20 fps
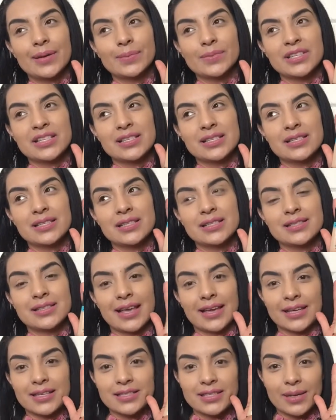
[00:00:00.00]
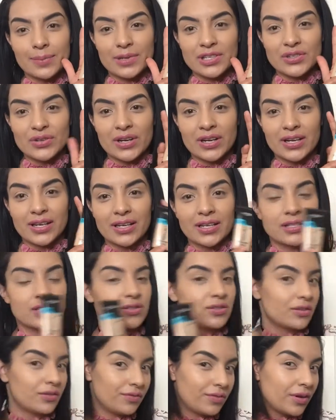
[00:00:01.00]
This is the second time I tried it and
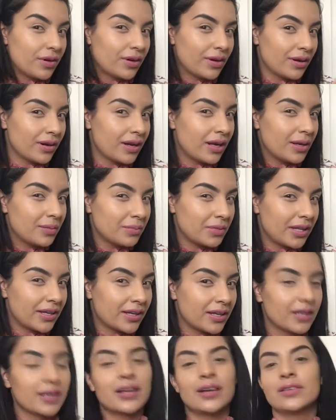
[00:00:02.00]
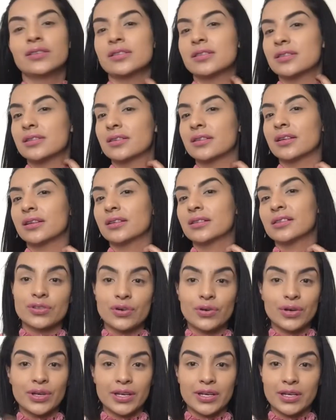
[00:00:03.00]
so far I'm liking how it's looking. Go
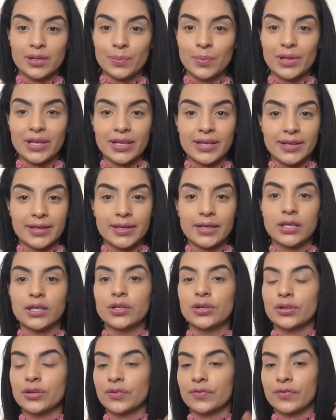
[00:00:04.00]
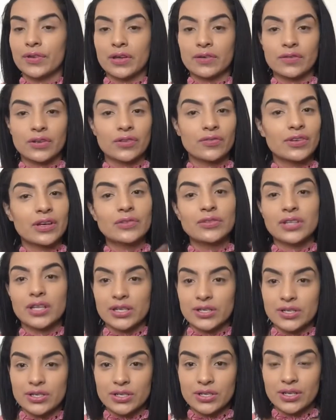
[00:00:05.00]
ahead and apply your favorite
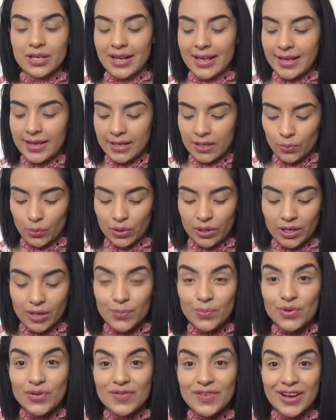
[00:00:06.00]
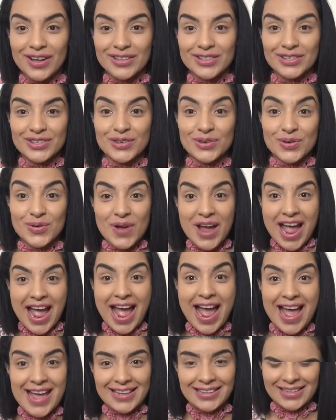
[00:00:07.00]
foundation and we're gonna move on to
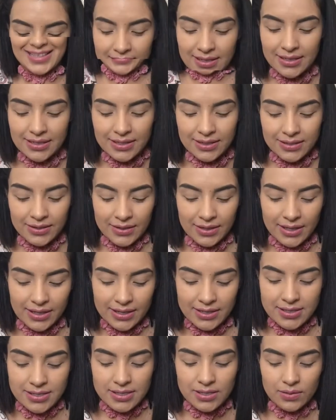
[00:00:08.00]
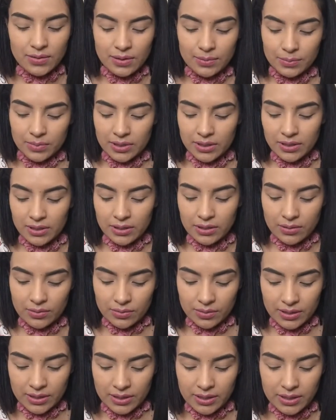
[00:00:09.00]
highlight. Okay, so I'm gonna go
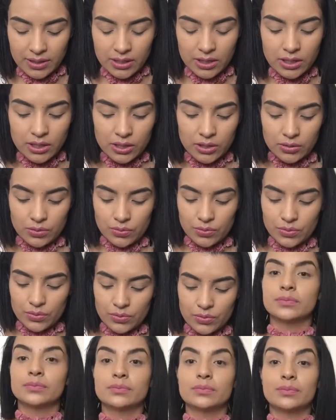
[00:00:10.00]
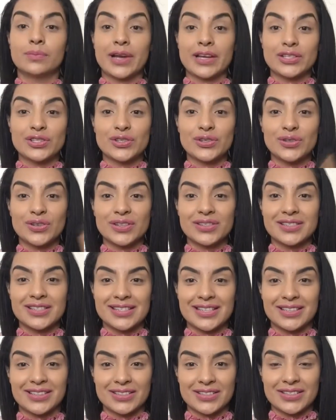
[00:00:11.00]
ahead and use my two
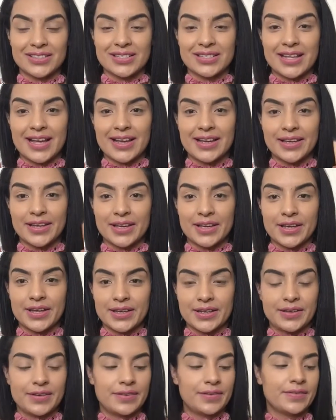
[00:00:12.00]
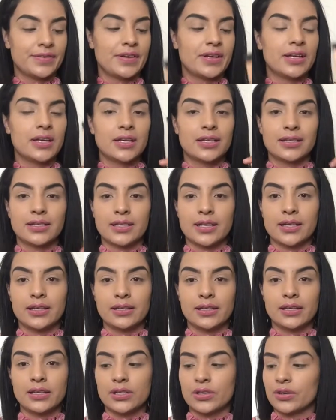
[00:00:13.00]
concealers. I have the
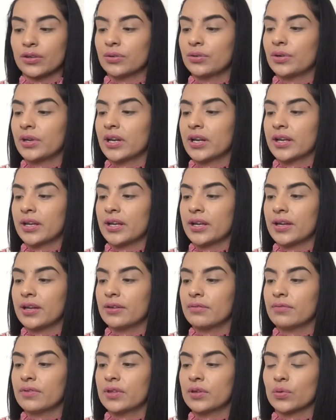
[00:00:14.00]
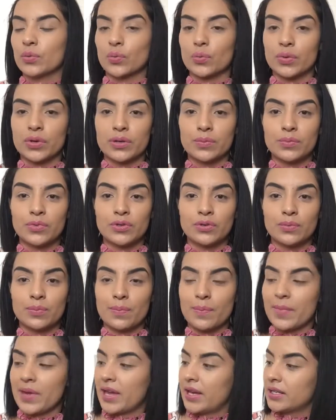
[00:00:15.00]
L.A Girl and I have the RIMMEL
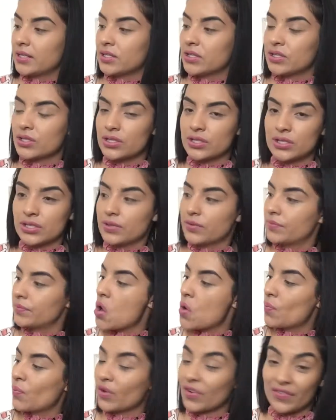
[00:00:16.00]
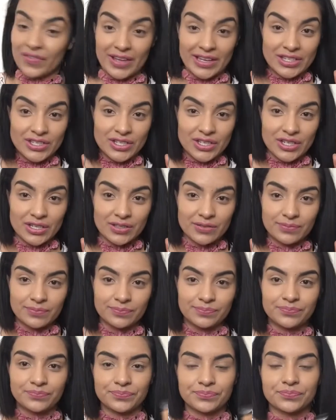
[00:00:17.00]
Match Perfection.
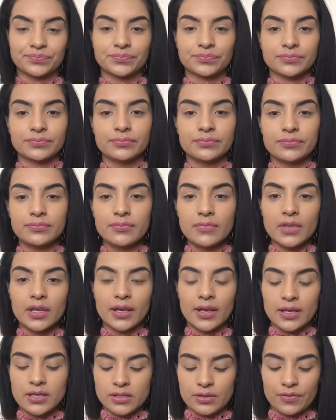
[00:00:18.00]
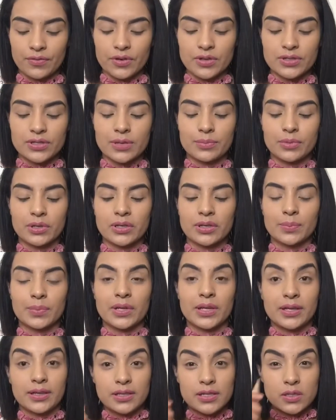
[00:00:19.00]
Okay, so first I'm gonna
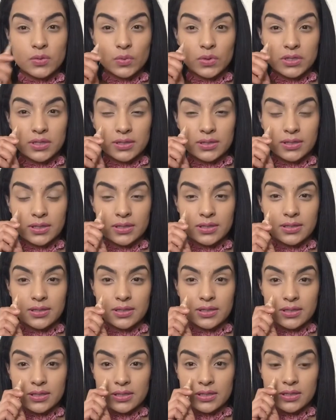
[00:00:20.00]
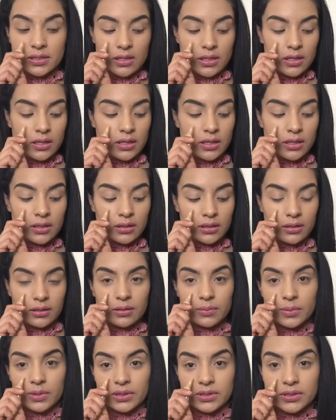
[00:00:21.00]
apply this one since it's a little
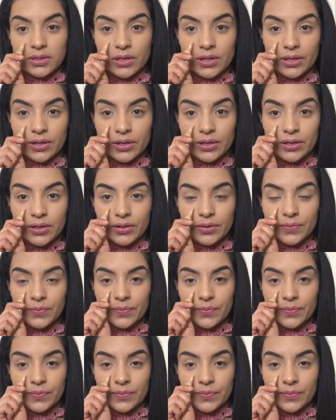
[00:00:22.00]
bit darker.